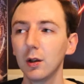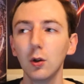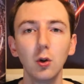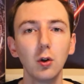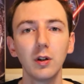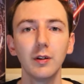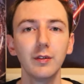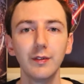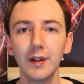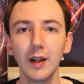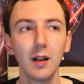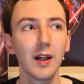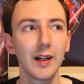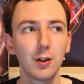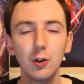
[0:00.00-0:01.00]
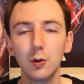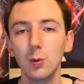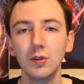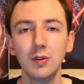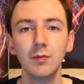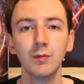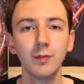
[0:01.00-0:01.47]
look of it, I liked who
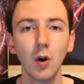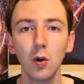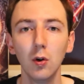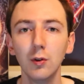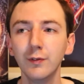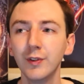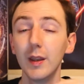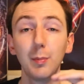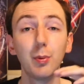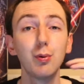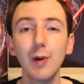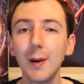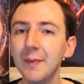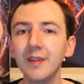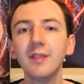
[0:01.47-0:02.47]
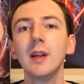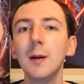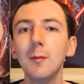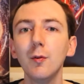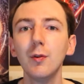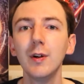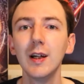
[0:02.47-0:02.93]
was involved, the premise
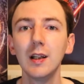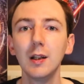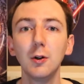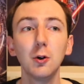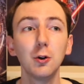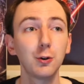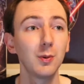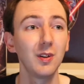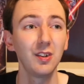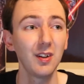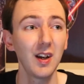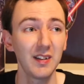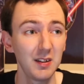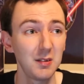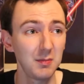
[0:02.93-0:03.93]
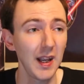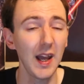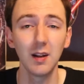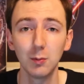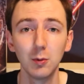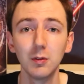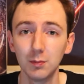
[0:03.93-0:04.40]
seemed really good, so I decided,
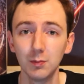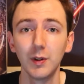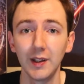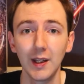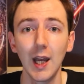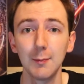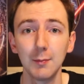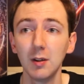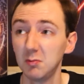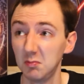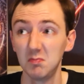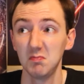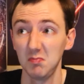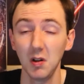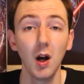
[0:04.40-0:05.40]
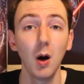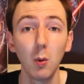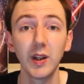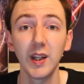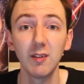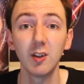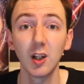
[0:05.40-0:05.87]
yeah, well, when it came out, I
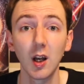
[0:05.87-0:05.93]
want to give it a